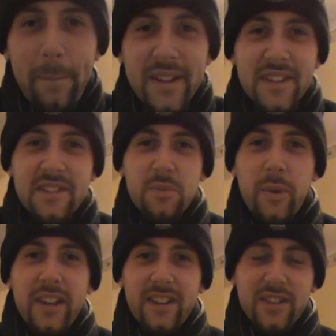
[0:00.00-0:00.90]
bitter
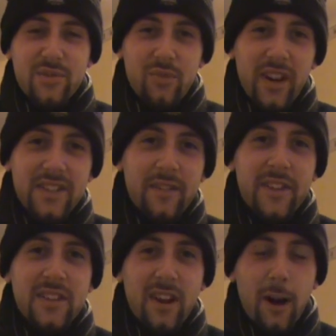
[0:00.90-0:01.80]
sweetness right off
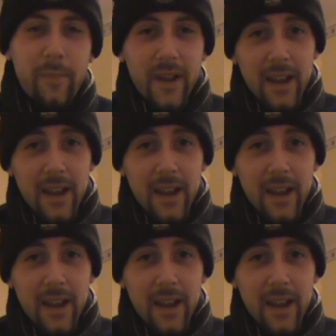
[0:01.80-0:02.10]
the top.